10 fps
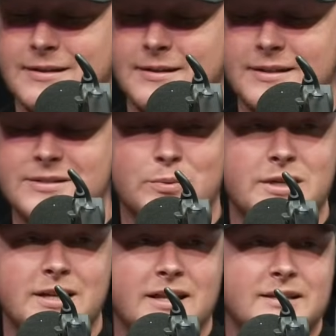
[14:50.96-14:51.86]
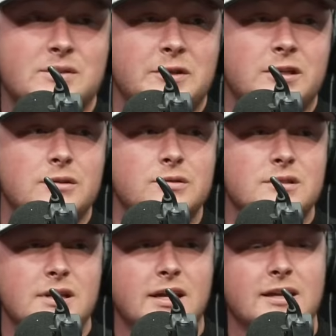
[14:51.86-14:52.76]
this weekend I think is going to be
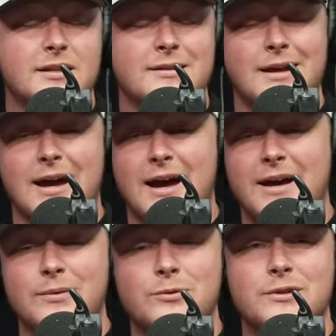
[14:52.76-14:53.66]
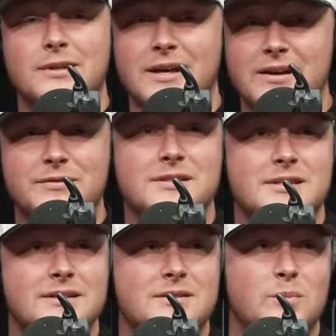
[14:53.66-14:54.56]
huge, and I would love to
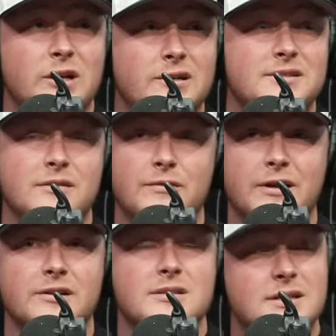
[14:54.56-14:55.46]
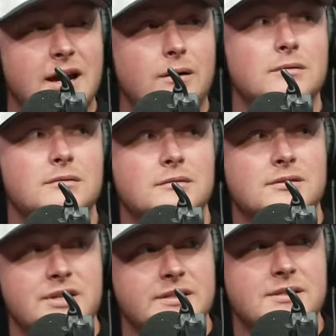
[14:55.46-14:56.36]
see us embarrass a very stout
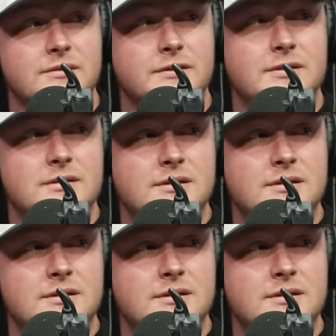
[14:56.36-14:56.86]
Jets defense.